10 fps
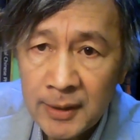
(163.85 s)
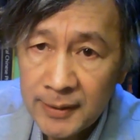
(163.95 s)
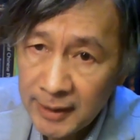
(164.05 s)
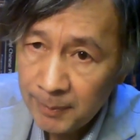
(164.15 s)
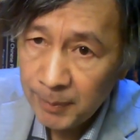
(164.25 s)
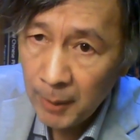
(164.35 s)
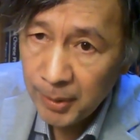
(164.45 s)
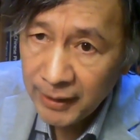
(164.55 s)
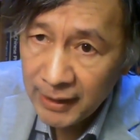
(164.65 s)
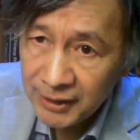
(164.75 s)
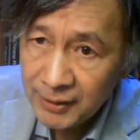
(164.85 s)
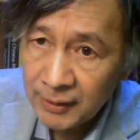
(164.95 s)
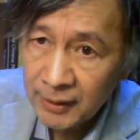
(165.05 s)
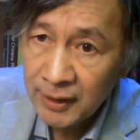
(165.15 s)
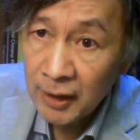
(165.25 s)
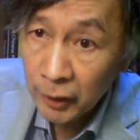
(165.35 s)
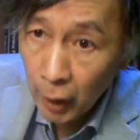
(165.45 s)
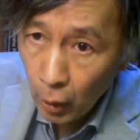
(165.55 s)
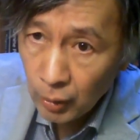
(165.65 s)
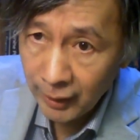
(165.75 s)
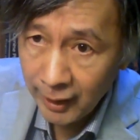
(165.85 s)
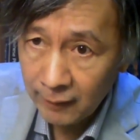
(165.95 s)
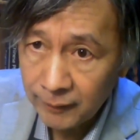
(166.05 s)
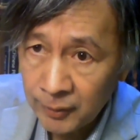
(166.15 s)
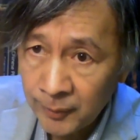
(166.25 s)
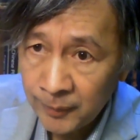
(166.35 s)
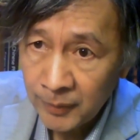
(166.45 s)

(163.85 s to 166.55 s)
the population in lower level